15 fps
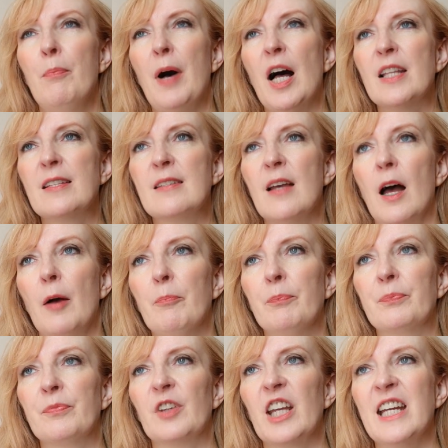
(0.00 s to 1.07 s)
But
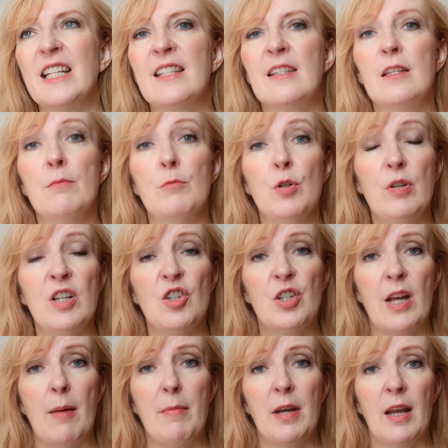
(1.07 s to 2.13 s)
um, it's the moon in
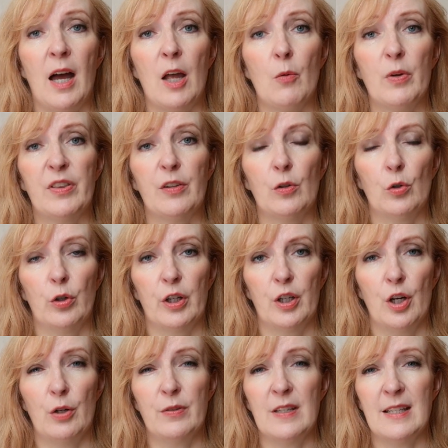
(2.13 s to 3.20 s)
Gemini with the North
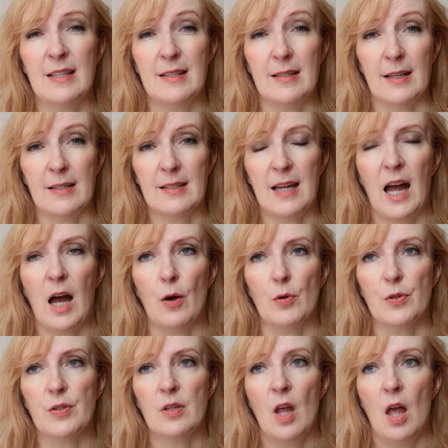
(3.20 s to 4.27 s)
Node in the sixth
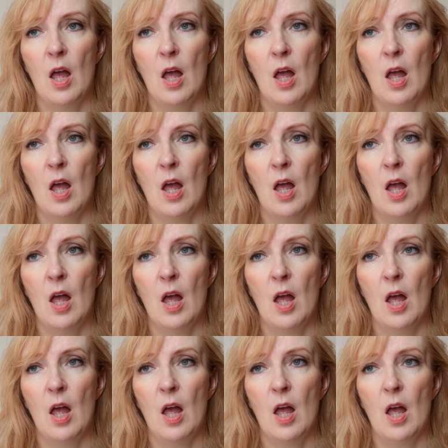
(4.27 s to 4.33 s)
house.